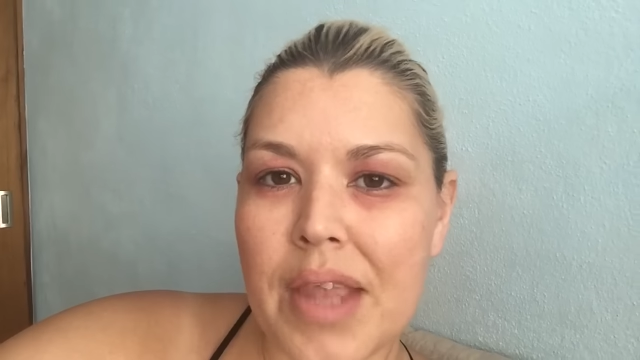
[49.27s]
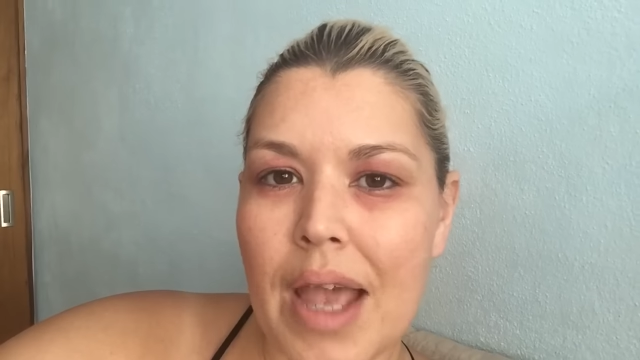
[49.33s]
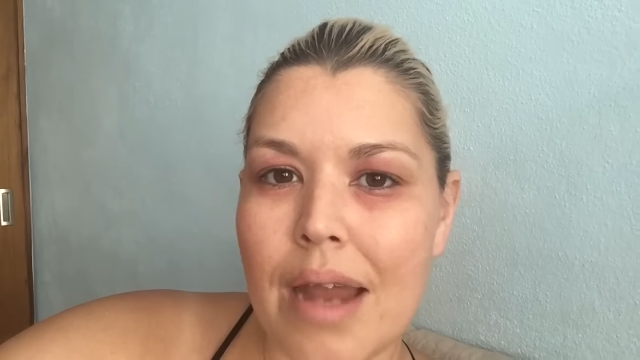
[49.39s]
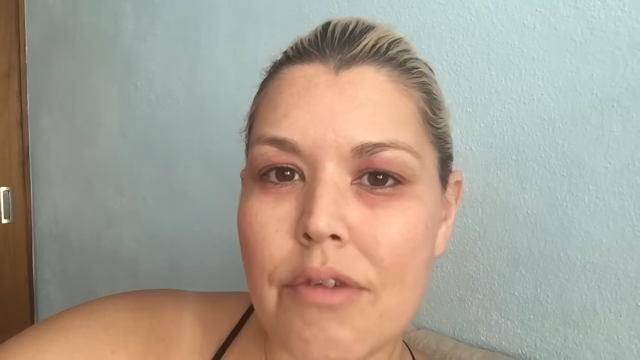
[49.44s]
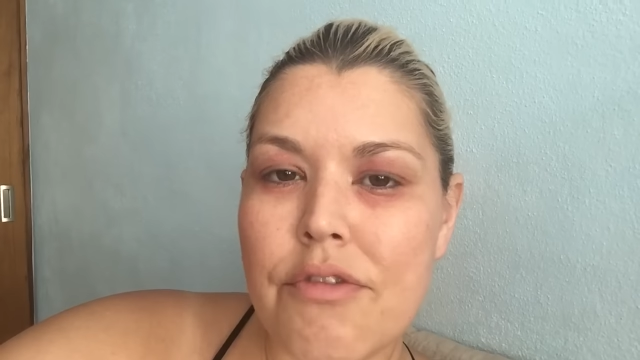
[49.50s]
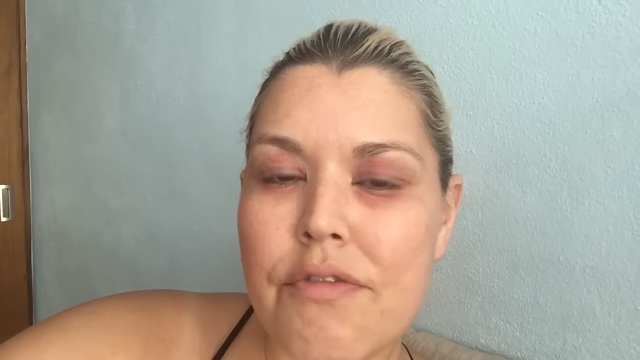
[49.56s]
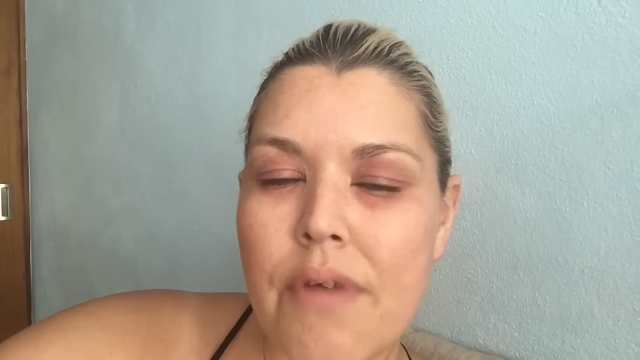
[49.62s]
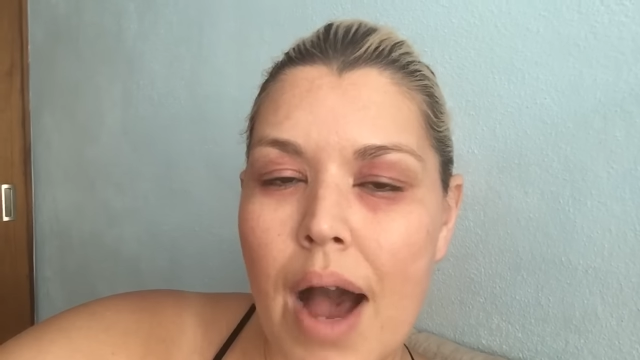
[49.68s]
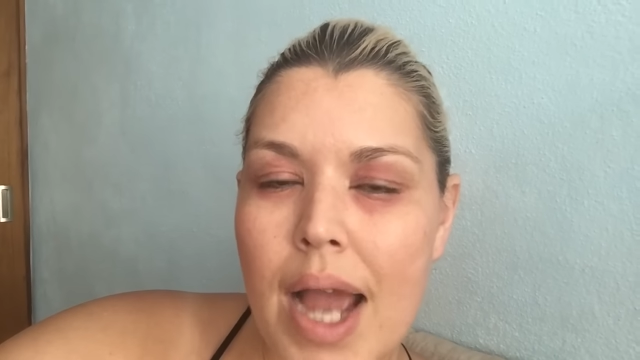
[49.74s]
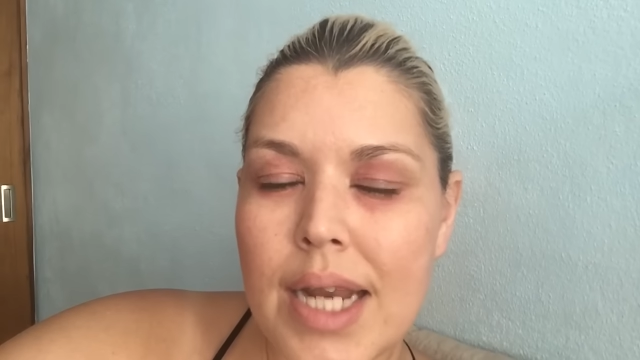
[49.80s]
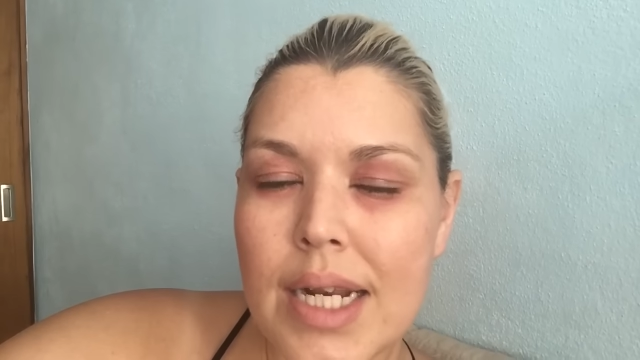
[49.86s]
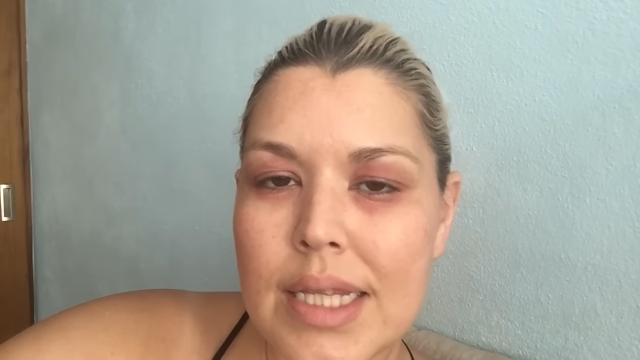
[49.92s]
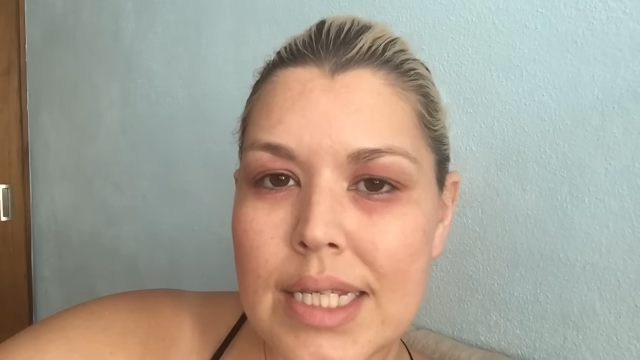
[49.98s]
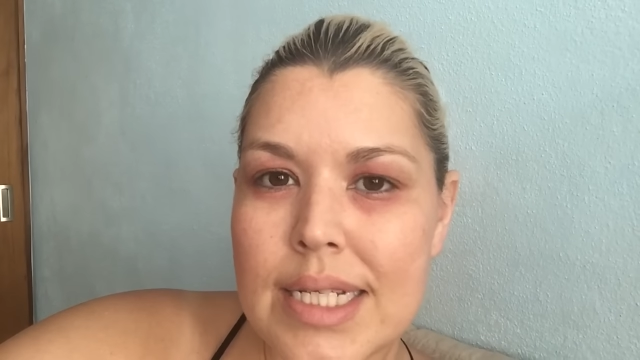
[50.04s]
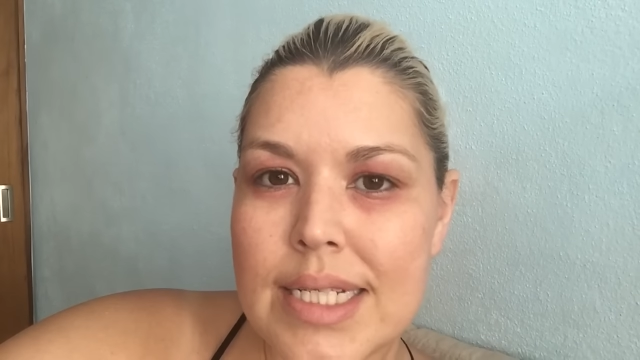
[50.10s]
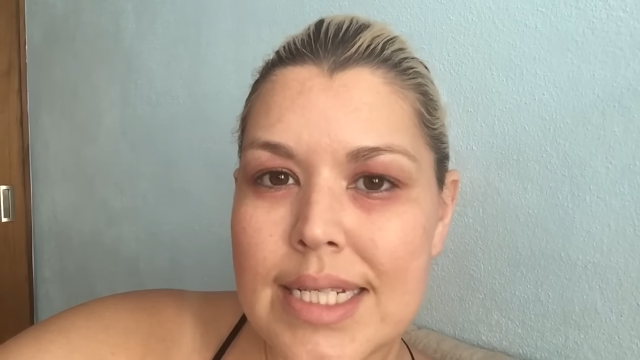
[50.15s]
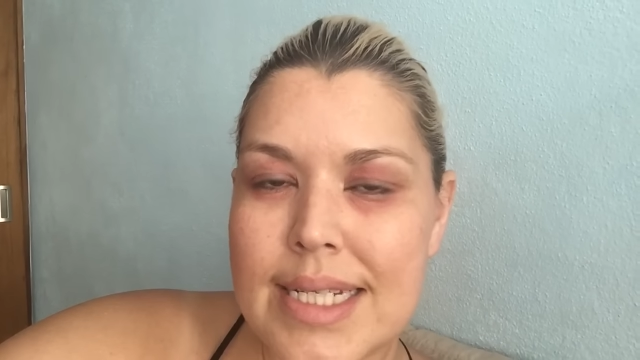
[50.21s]
And
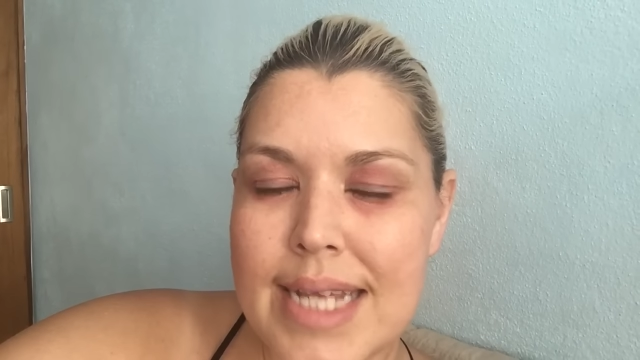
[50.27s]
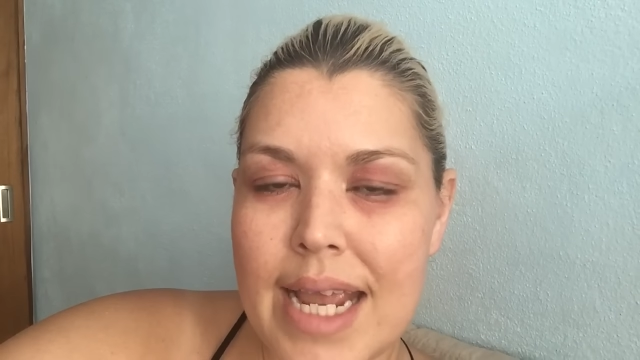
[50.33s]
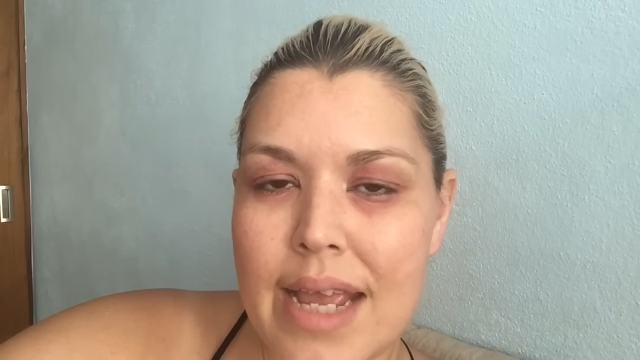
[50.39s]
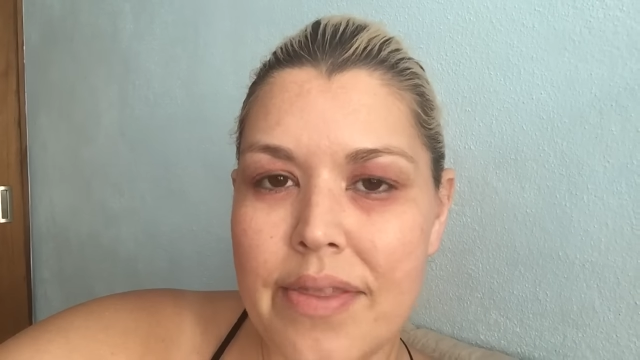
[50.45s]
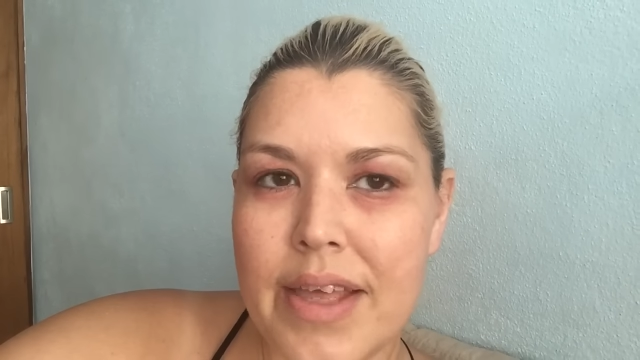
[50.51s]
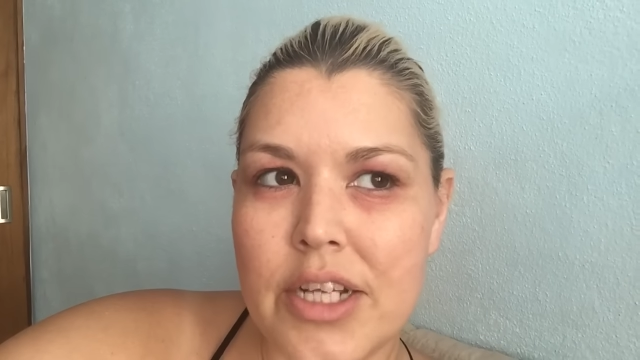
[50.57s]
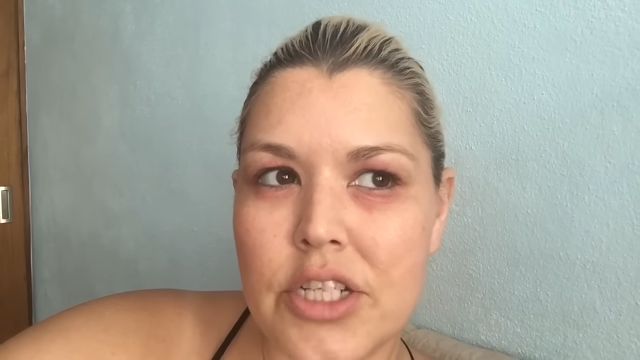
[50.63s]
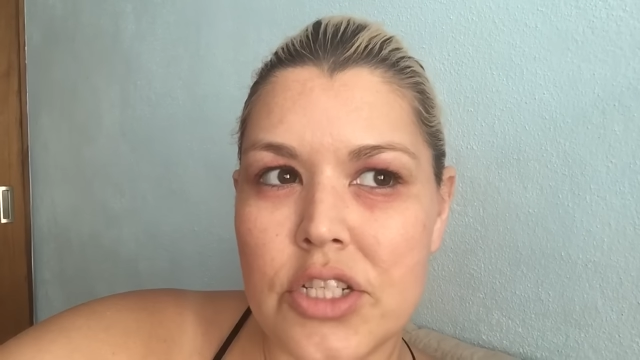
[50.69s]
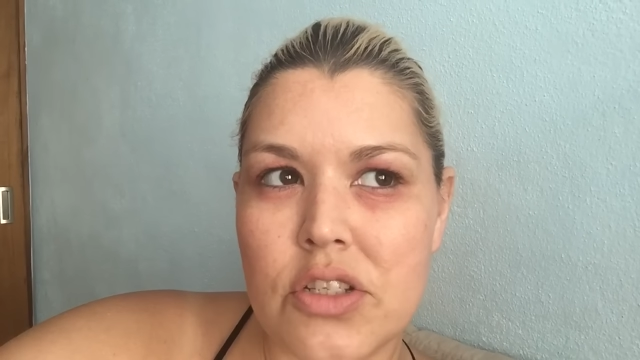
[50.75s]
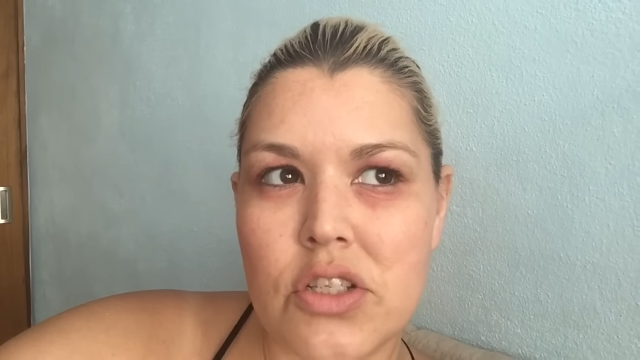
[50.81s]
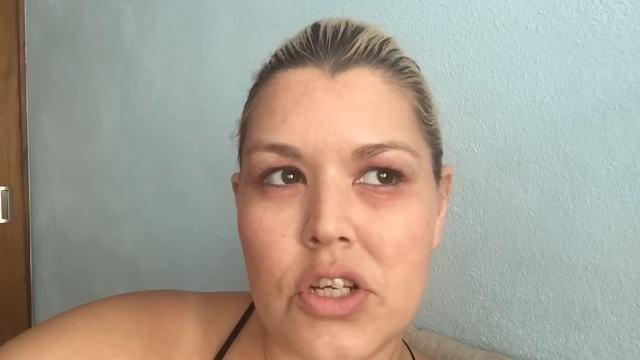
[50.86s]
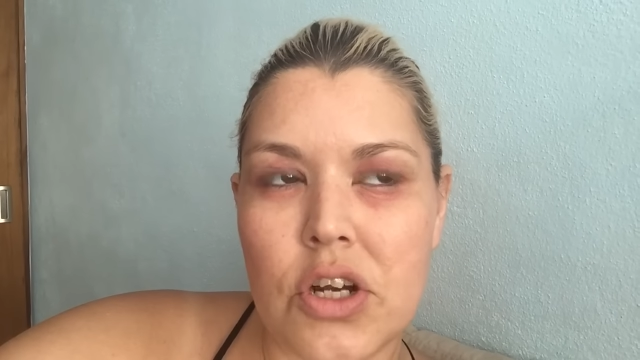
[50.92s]
finally today they just